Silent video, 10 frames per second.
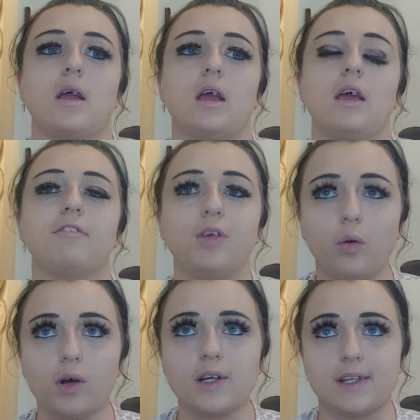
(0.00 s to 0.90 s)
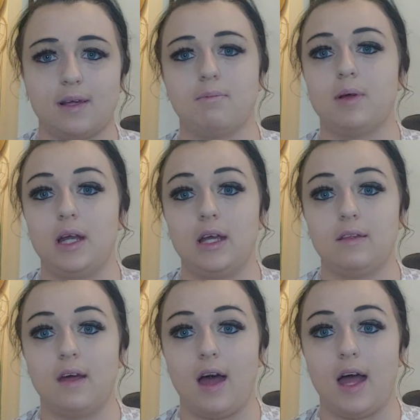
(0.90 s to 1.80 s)
if you're somebody
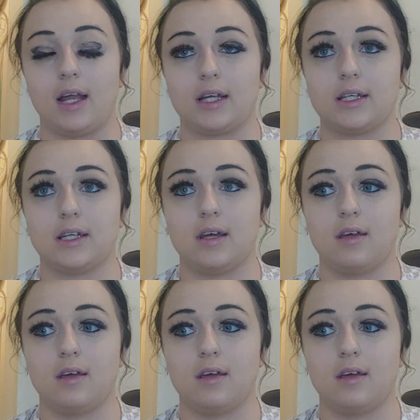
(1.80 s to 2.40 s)
that